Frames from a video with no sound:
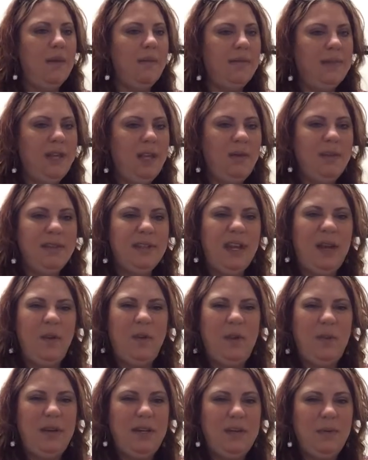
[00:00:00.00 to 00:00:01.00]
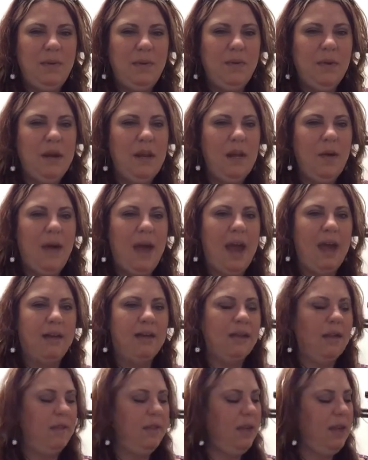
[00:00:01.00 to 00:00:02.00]
Same as like we did with
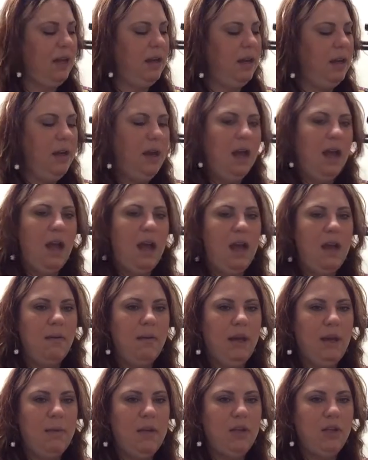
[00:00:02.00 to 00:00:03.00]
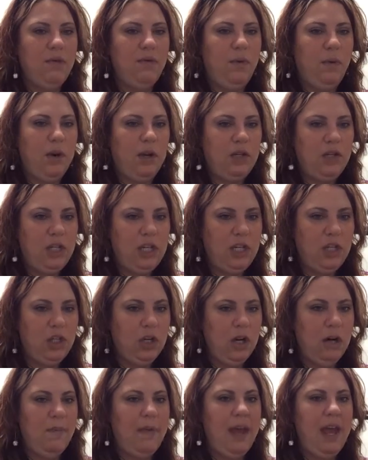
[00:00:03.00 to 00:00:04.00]
radioactive. Then look at measure 4, G
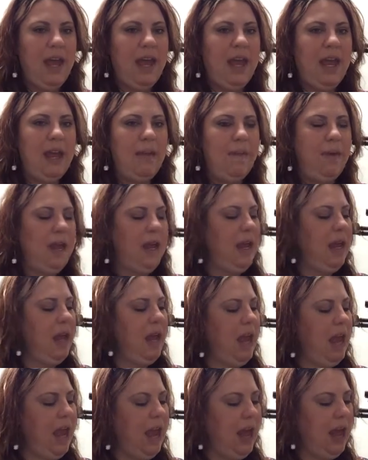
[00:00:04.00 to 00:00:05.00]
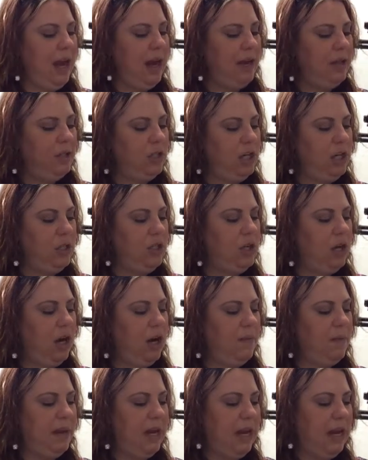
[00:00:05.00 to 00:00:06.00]
sharp, A, B, A, G
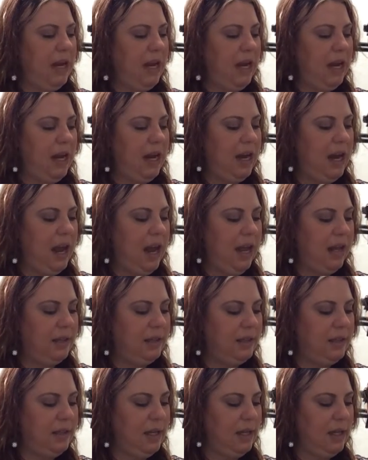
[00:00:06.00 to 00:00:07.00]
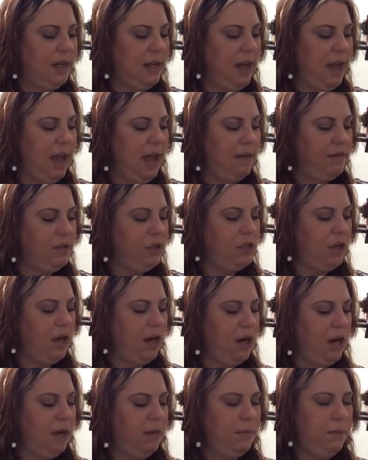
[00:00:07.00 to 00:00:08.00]
sharp, E, extended F
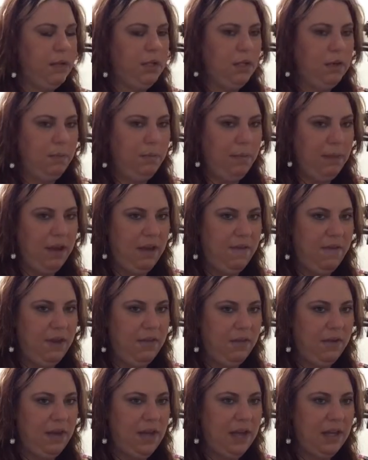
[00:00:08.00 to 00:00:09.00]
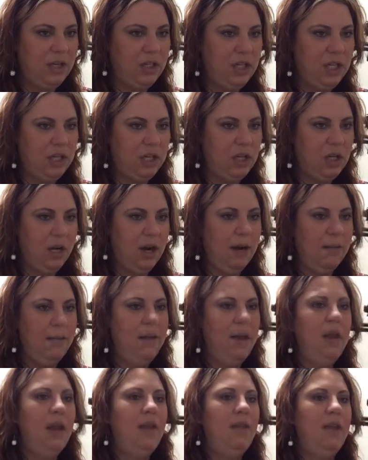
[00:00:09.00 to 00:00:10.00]
sharp, pivot for that G sharp.
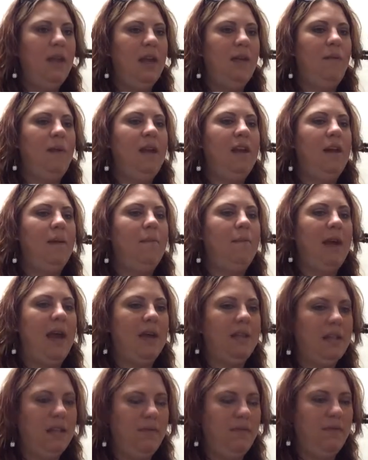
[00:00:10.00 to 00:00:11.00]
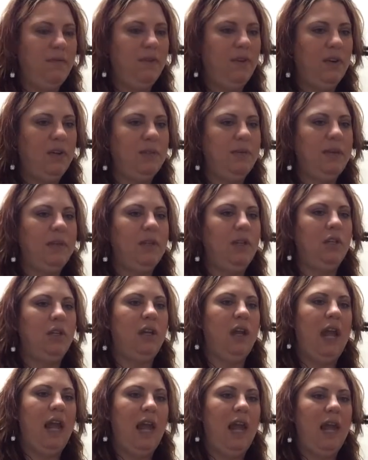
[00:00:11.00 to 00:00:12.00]
Then we come back to first
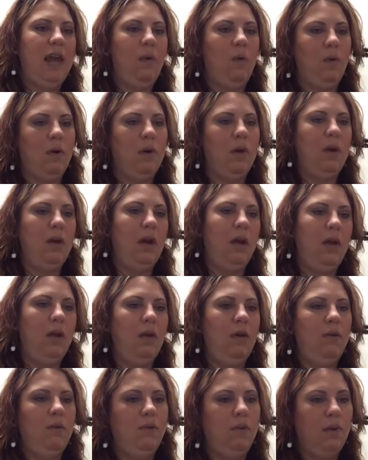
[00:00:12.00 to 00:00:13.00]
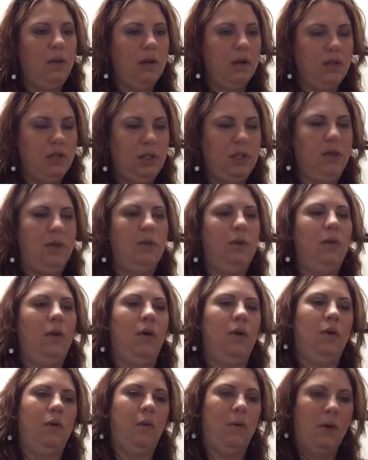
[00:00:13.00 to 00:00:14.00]
position, A, 1, 0, 4, 2,
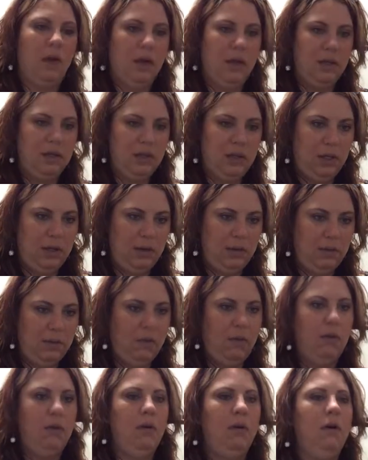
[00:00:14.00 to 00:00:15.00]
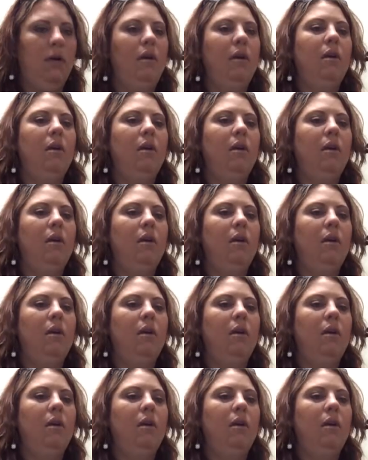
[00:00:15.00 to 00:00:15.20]
0, 1, 2, 4.